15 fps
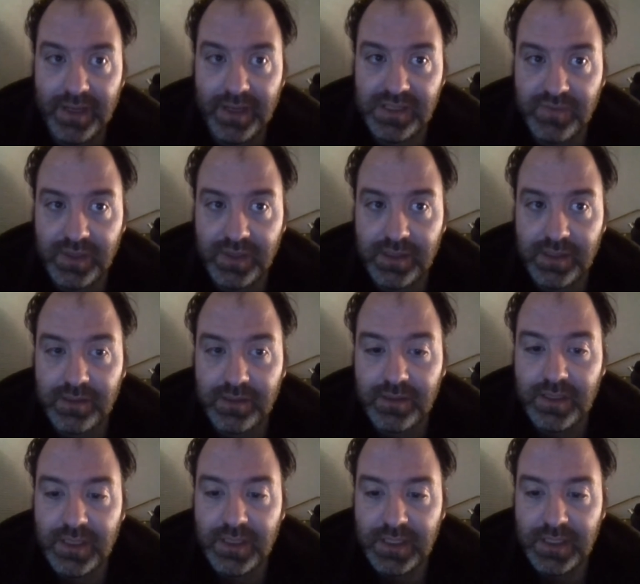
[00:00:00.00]
end this video,
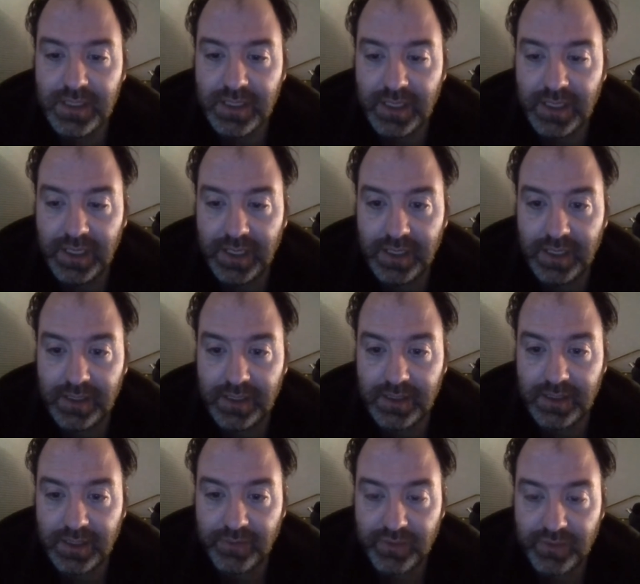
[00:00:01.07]

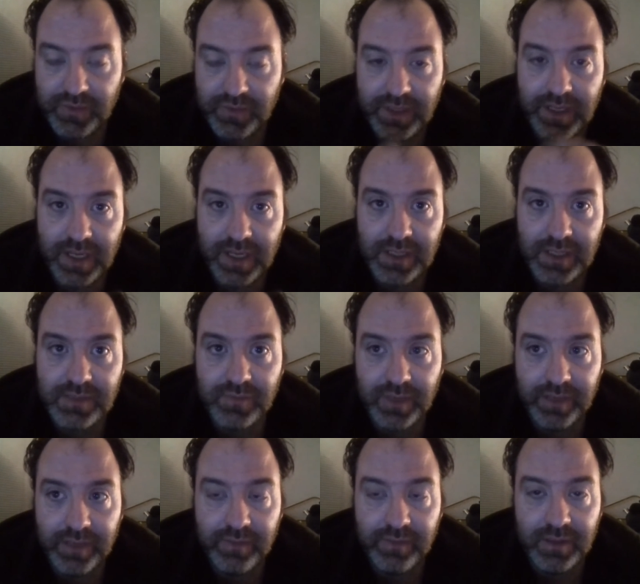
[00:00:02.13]
and I want to thank you guys
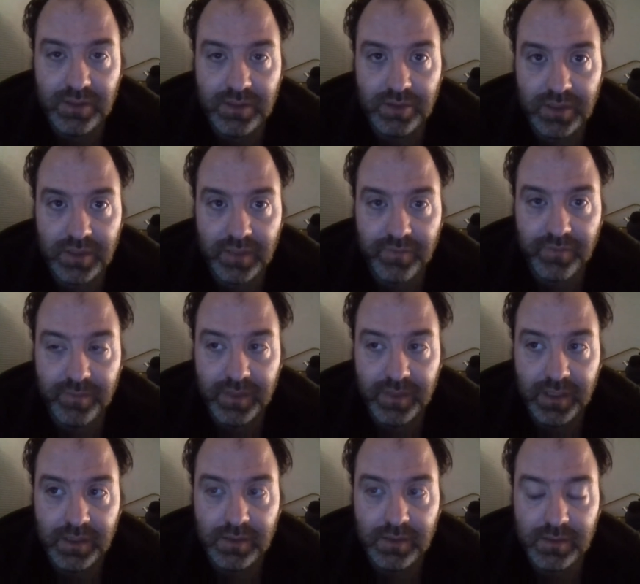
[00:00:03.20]
for everything you've done for
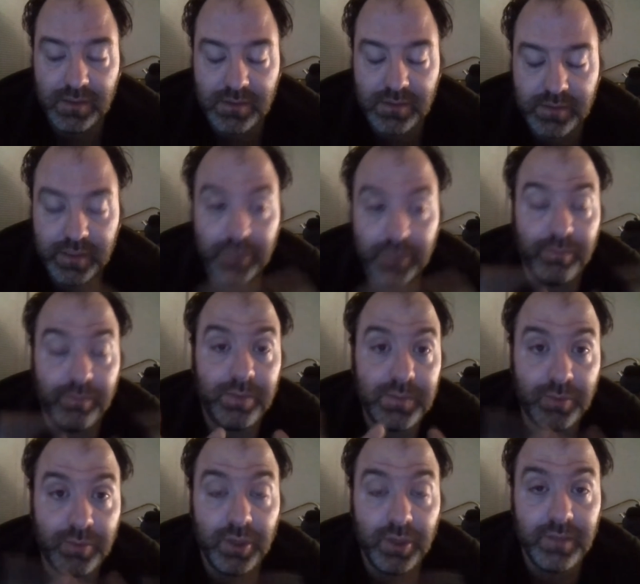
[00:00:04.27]
me and
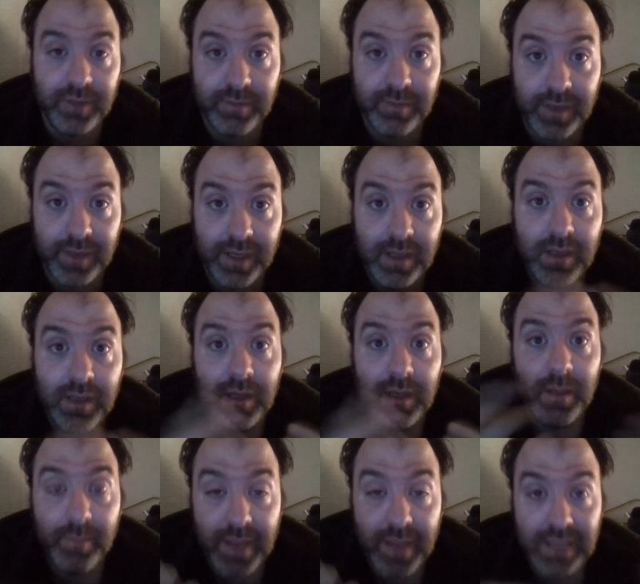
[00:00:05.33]
supporting with my
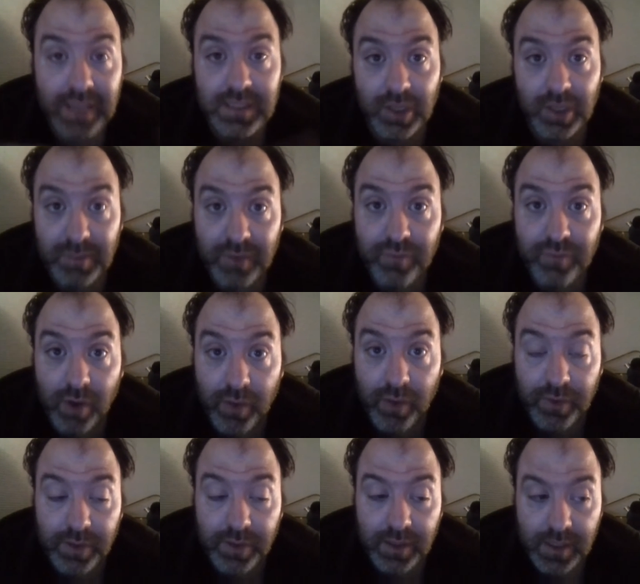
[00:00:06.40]
passing of my
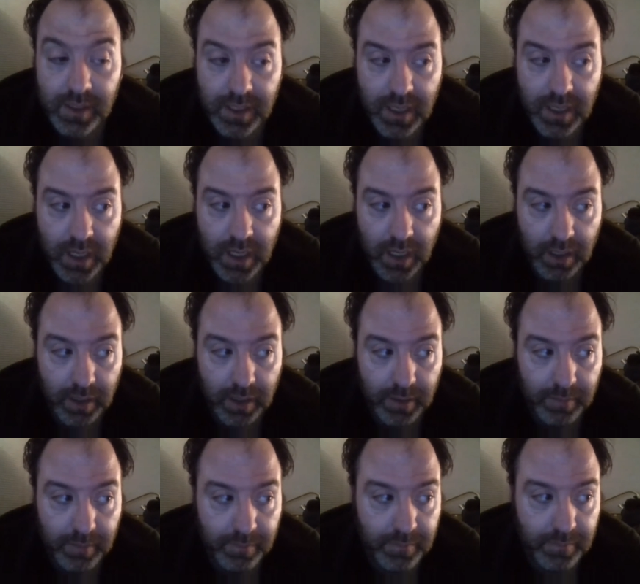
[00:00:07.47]
father.
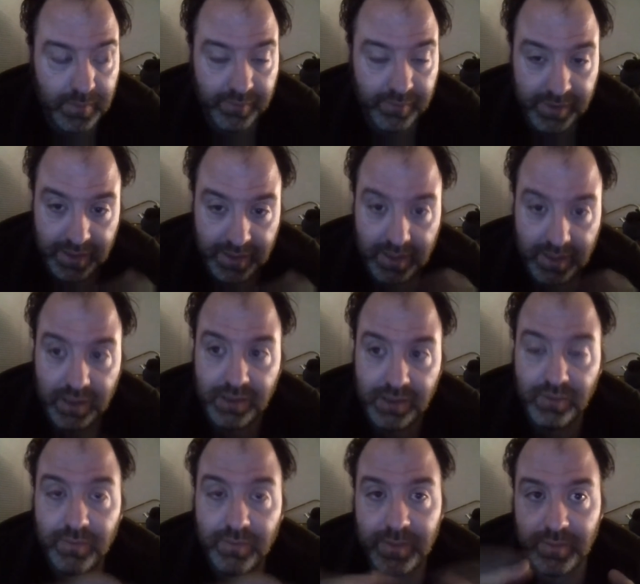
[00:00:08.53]
Um, right now, I
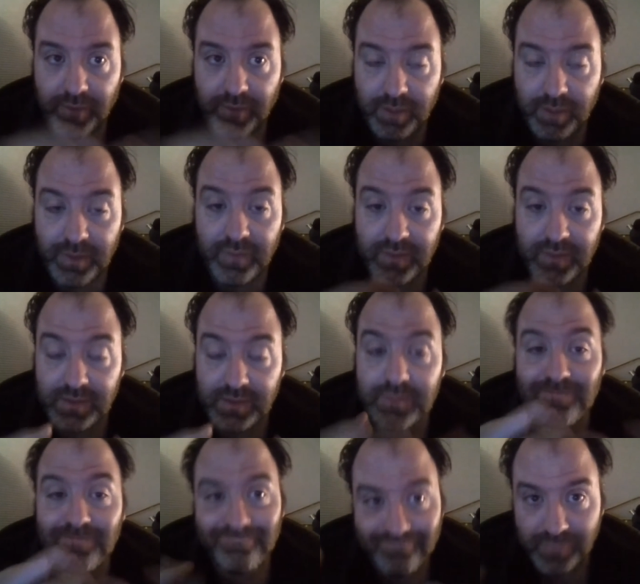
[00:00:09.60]
know people worrying about this,
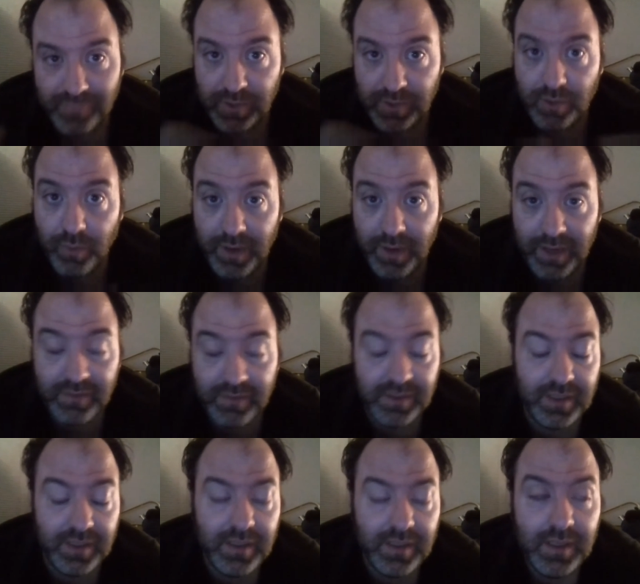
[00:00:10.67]
you know what, out
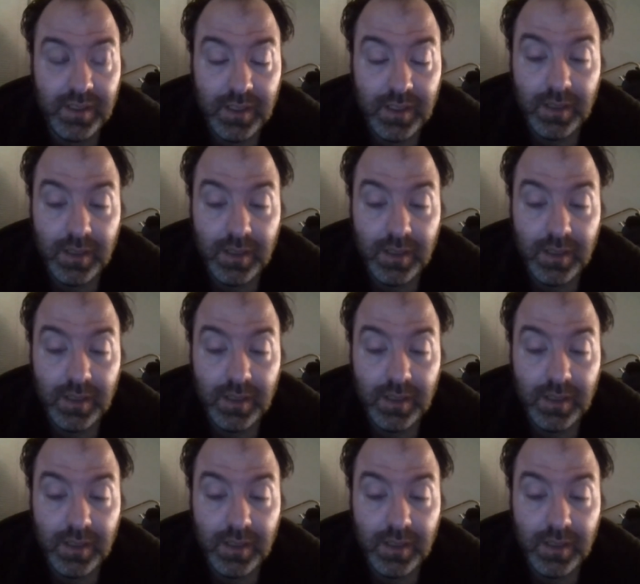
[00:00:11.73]
there.